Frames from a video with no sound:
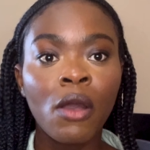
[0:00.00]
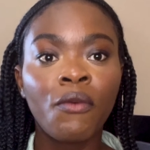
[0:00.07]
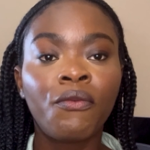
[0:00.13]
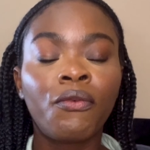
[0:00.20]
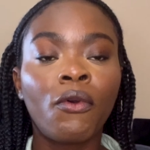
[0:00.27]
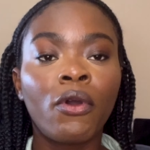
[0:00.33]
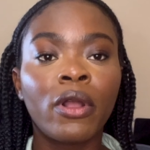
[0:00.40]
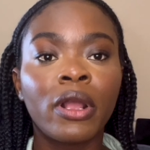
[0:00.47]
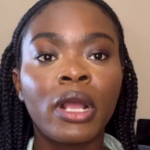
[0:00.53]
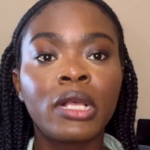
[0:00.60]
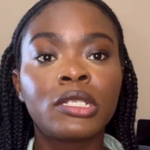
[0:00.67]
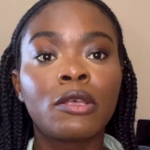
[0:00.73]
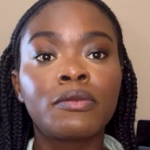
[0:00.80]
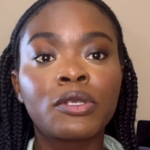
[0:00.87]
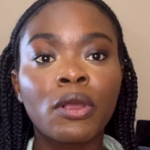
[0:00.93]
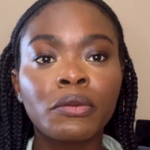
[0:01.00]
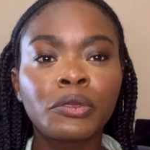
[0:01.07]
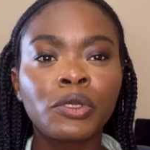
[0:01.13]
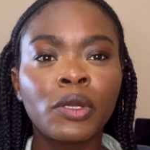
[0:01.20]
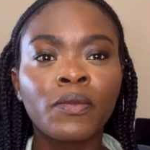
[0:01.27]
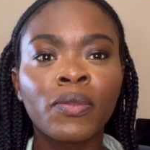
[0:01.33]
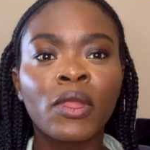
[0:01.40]
for a
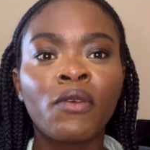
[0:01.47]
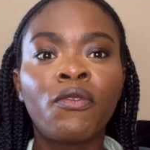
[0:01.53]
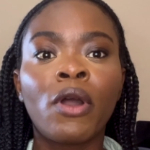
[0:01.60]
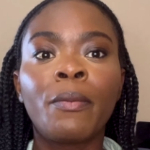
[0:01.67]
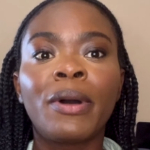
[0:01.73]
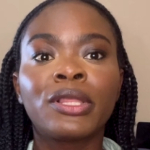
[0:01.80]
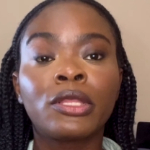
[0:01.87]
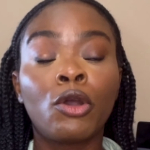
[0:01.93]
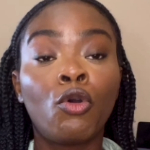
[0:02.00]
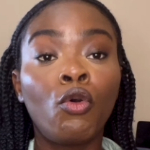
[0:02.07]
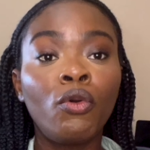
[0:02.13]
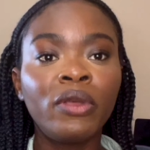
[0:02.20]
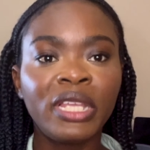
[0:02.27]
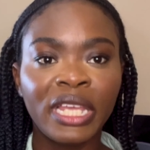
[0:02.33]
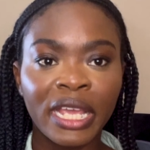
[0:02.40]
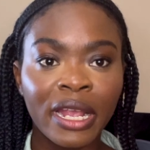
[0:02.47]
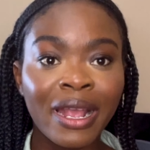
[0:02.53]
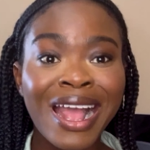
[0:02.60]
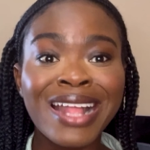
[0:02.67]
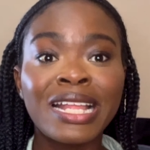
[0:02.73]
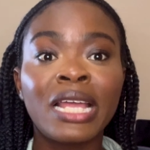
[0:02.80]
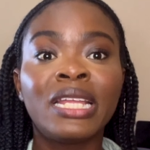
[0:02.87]
subscription for about the whole year
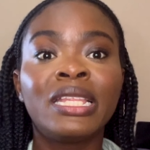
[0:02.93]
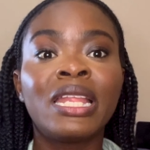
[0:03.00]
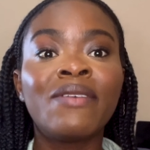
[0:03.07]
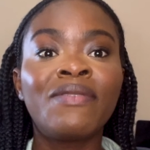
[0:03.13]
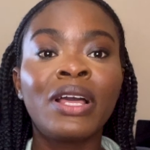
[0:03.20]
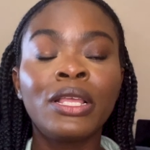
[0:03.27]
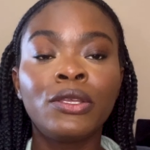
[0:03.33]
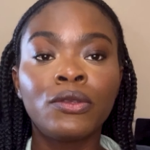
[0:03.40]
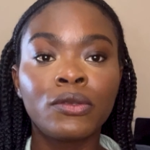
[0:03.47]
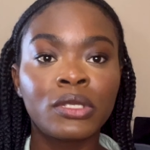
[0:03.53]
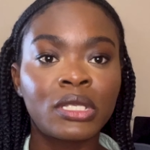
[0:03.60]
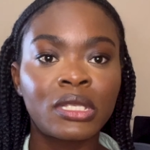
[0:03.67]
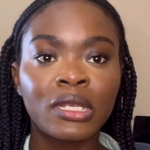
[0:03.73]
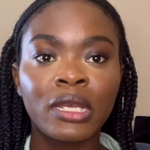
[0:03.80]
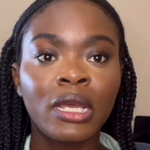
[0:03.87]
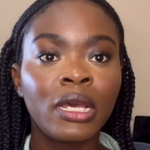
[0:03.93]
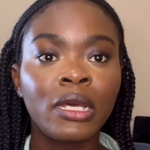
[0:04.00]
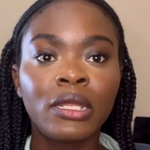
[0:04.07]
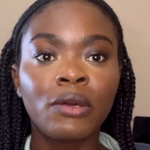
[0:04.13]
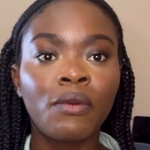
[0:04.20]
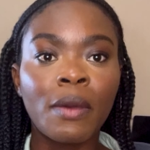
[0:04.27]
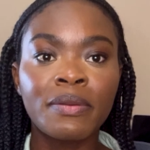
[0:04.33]
and I never used
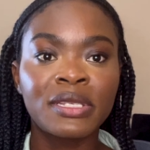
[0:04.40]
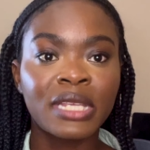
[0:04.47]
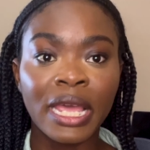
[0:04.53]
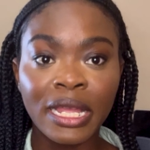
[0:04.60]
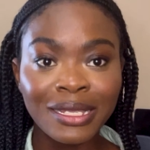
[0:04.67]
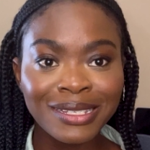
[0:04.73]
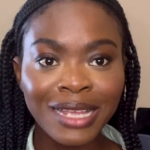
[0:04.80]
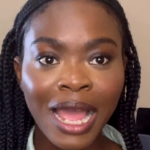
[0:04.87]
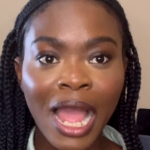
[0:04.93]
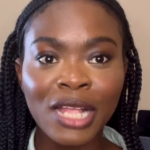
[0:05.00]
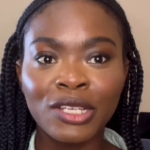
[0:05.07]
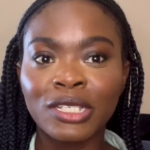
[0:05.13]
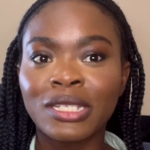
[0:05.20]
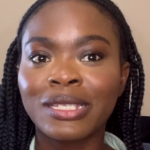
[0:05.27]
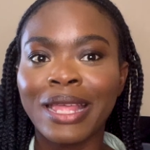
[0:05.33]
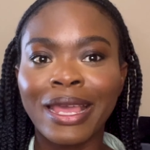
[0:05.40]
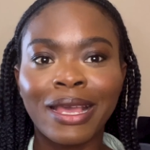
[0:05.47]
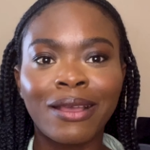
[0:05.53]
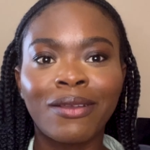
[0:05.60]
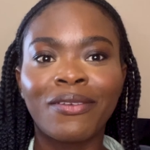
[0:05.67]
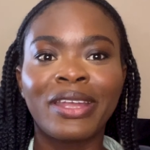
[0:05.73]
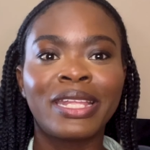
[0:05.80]
the website. I just like
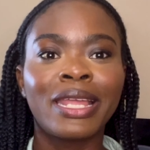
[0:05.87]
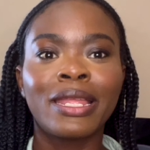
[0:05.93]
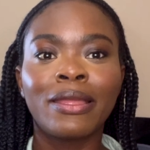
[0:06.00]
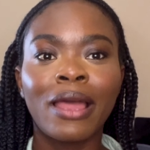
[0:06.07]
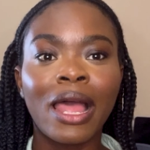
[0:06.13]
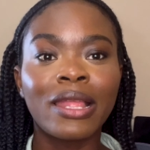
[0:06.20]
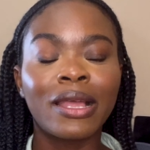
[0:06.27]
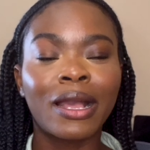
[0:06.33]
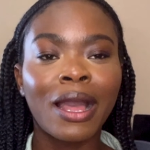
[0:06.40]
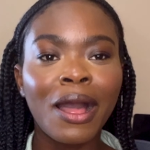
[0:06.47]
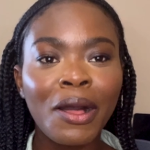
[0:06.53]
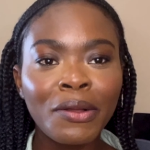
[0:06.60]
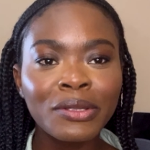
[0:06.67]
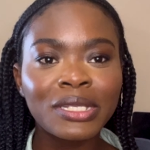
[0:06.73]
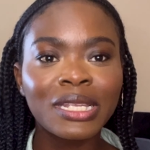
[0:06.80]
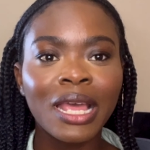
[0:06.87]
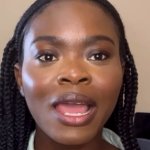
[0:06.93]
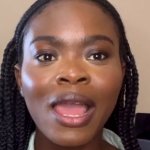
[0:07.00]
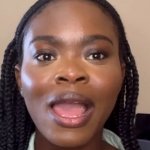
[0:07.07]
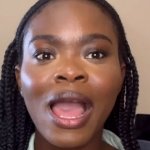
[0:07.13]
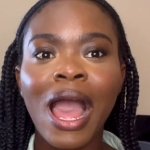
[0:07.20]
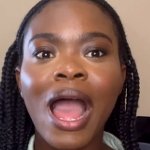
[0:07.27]
created an account,
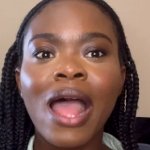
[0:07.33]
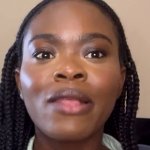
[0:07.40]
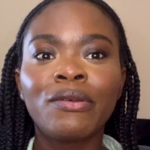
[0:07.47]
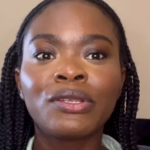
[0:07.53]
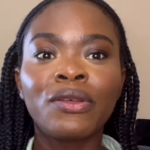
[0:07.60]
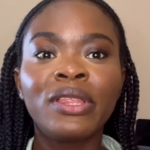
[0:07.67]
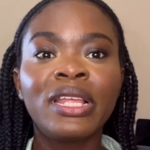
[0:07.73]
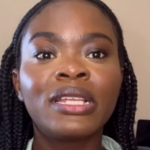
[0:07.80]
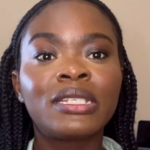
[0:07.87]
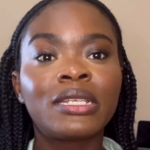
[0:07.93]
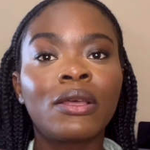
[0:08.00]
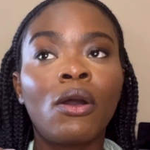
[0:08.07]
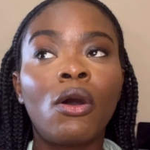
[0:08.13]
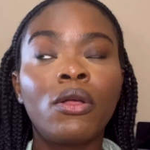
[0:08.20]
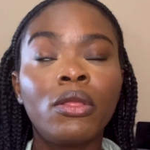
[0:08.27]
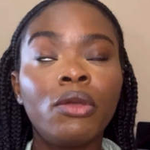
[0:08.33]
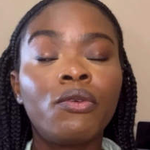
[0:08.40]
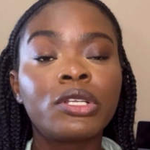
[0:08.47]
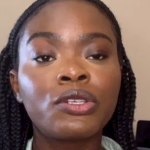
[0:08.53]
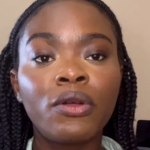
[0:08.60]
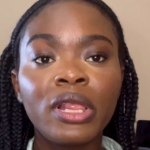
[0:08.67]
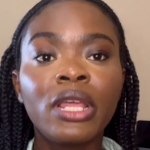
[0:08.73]
and it was
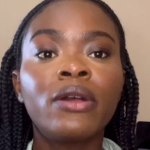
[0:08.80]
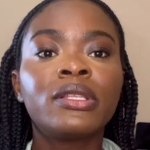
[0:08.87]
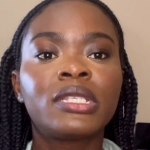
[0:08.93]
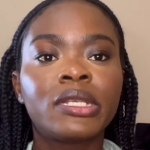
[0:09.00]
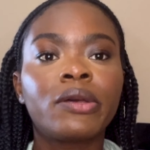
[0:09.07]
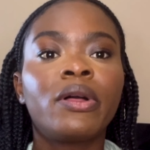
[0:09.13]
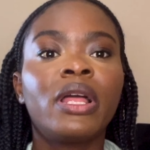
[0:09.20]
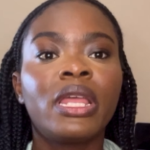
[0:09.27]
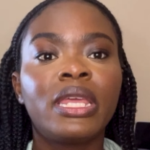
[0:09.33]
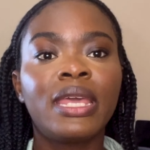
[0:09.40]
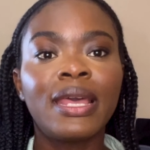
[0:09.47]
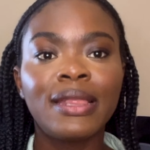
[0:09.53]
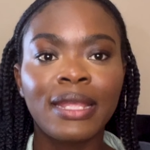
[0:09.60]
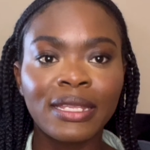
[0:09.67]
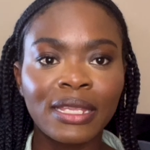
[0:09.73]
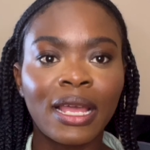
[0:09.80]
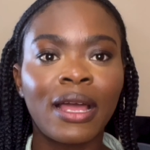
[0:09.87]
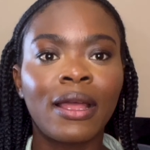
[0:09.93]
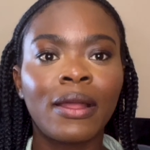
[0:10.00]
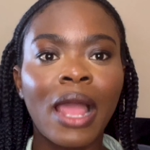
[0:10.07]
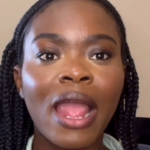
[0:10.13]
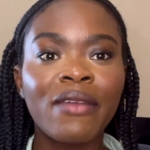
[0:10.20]
only until a year
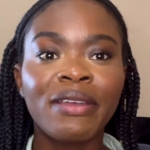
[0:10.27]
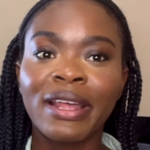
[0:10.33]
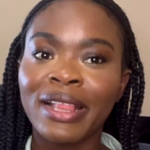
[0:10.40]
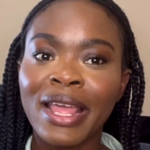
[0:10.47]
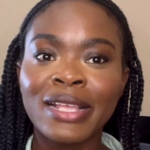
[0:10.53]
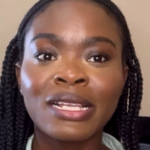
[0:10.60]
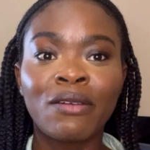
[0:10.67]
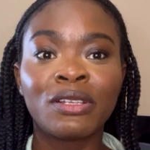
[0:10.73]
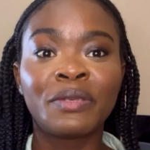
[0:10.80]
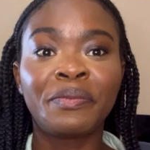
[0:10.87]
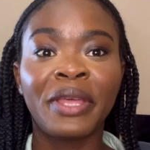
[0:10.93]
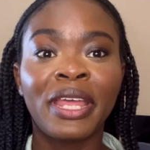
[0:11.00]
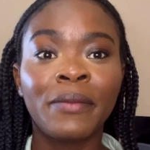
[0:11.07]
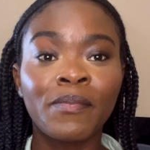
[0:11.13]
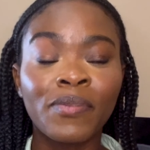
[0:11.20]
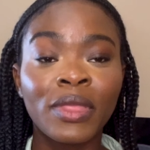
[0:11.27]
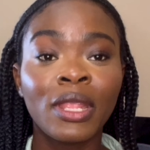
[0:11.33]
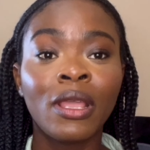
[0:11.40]
later I realized I was paying